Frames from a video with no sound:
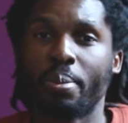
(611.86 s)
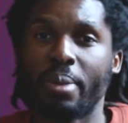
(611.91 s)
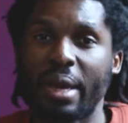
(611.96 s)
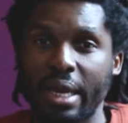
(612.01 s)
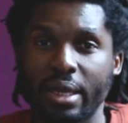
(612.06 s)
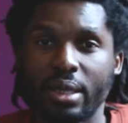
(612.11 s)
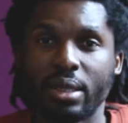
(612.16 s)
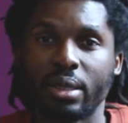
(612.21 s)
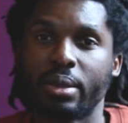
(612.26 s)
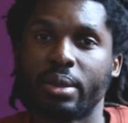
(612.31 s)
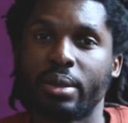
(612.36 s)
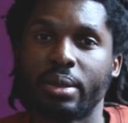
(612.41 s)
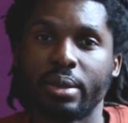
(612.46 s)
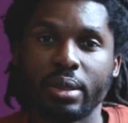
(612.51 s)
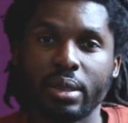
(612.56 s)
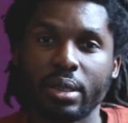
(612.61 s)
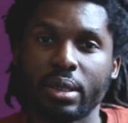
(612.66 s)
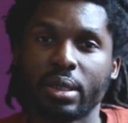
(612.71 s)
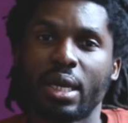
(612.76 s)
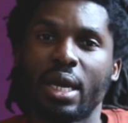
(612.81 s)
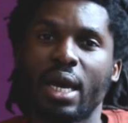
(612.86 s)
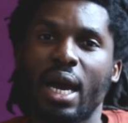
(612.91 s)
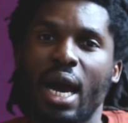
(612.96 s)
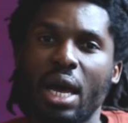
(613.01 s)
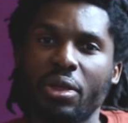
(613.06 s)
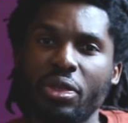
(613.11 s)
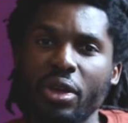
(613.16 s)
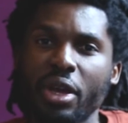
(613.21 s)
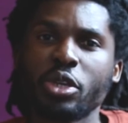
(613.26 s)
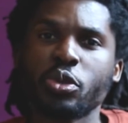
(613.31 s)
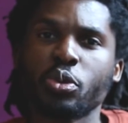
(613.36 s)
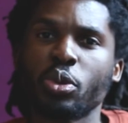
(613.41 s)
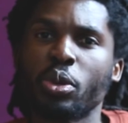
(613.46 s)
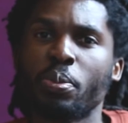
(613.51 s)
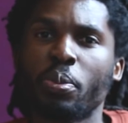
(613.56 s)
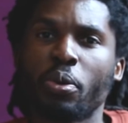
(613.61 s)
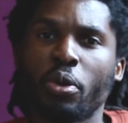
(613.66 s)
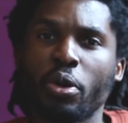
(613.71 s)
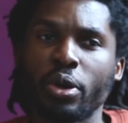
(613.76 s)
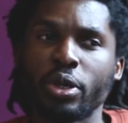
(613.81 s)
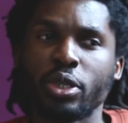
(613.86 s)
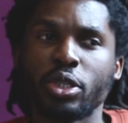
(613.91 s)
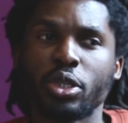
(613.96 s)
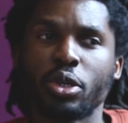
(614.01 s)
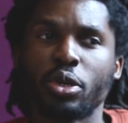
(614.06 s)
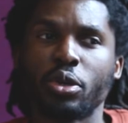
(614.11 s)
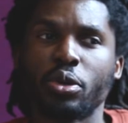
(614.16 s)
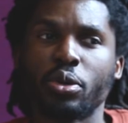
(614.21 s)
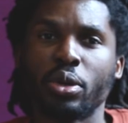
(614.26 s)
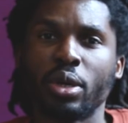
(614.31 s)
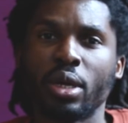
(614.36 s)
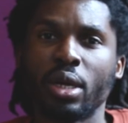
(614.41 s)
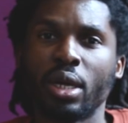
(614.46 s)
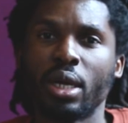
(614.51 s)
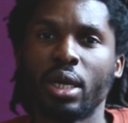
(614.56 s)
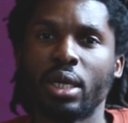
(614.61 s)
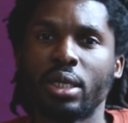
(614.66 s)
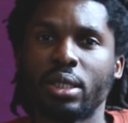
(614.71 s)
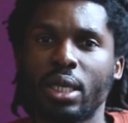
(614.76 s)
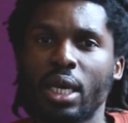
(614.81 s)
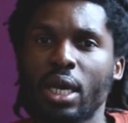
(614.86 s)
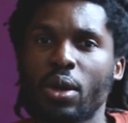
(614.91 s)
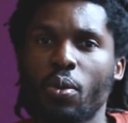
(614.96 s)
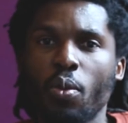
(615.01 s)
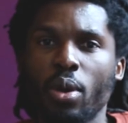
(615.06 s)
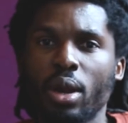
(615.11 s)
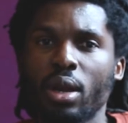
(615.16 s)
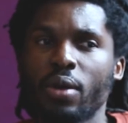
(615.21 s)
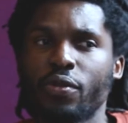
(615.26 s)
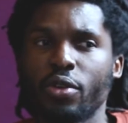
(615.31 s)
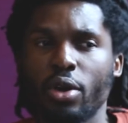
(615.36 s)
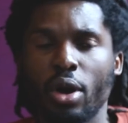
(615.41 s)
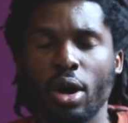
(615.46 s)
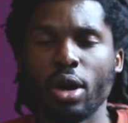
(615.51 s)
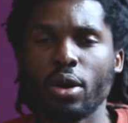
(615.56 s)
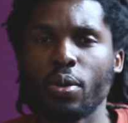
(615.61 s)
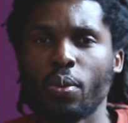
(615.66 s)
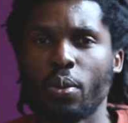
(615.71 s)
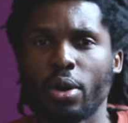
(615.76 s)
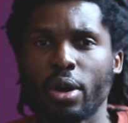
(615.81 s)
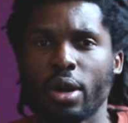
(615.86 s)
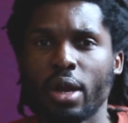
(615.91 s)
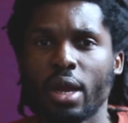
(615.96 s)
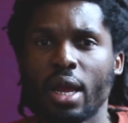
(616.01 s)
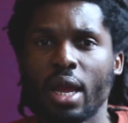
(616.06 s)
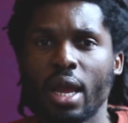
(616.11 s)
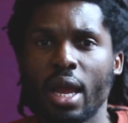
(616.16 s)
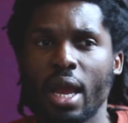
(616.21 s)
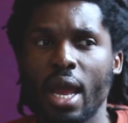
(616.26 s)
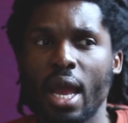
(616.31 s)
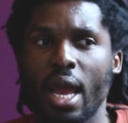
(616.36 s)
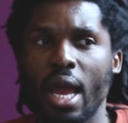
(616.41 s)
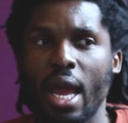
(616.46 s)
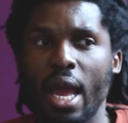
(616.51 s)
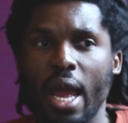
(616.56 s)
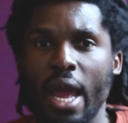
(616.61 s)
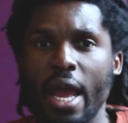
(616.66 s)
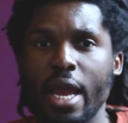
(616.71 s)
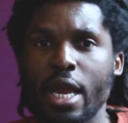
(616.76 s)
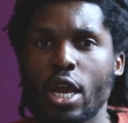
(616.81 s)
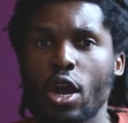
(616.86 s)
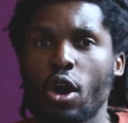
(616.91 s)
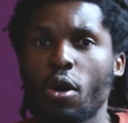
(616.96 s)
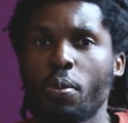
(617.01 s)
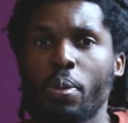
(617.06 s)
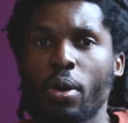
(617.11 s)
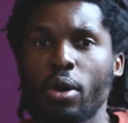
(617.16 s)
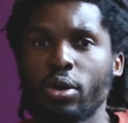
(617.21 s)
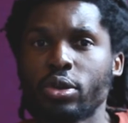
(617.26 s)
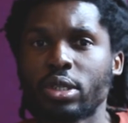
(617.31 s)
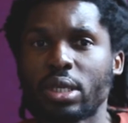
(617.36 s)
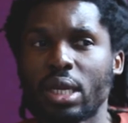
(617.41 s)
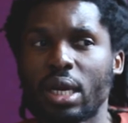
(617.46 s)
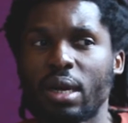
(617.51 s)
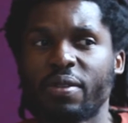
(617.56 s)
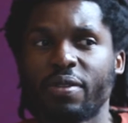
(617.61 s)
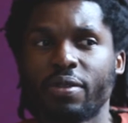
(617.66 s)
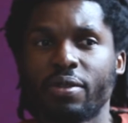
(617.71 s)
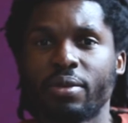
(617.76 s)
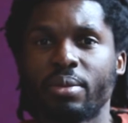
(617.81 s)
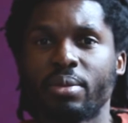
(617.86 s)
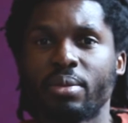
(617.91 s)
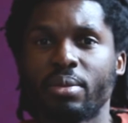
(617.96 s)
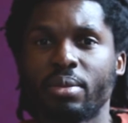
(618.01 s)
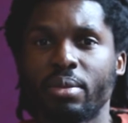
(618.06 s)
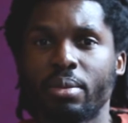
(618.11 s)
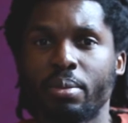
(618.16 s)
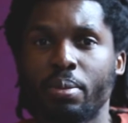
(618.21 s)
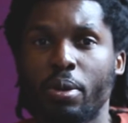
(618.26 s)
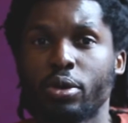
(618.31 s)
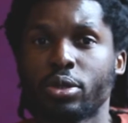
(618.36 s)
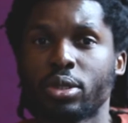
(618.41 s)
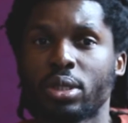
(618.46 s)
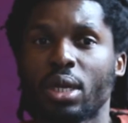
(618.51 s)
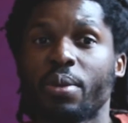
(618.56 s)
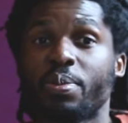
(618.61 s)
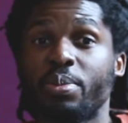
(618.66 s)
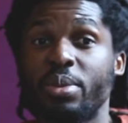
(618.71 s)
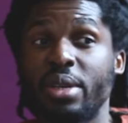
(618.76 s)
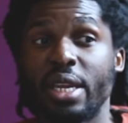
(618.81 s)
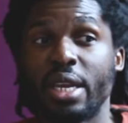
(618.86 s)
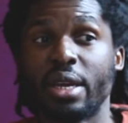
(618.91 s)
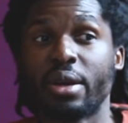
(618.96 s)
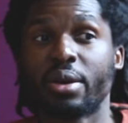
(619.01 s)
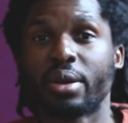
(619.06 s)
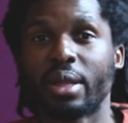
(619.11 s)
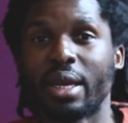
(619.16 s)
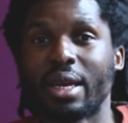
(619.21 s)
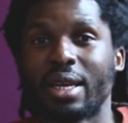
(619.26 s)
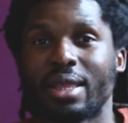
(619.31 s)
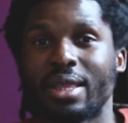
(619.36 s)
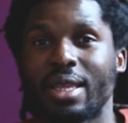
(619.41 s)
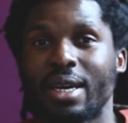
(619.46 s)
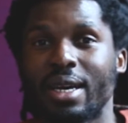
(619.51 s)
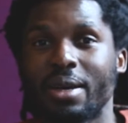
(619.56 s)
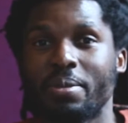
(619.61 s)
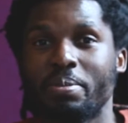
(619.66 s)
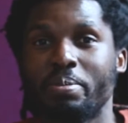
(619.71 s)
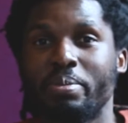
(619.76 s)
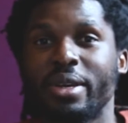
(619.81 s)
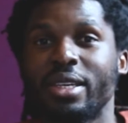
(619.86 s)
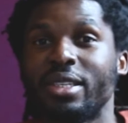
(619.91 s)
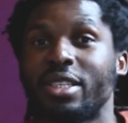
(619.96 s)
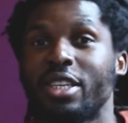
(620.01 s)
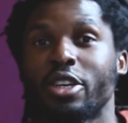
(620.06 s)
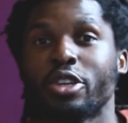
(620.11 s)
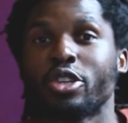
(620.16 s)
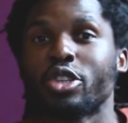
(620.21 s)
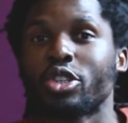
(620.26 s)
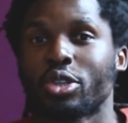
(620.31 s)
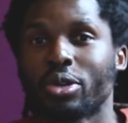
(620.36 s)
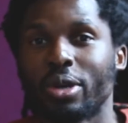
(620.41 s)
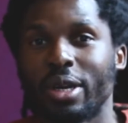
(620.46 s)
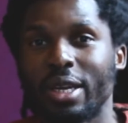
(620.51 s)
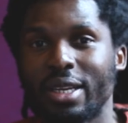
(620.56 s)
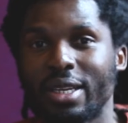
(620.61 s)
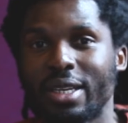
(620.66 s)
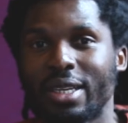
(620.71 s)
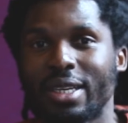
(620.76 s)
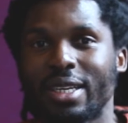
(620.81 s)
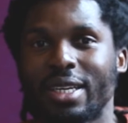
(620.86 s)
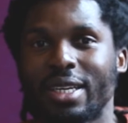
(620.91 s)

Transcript: paints, I think it's really important to take one of your artwork and go post up, post up near like the busiest street,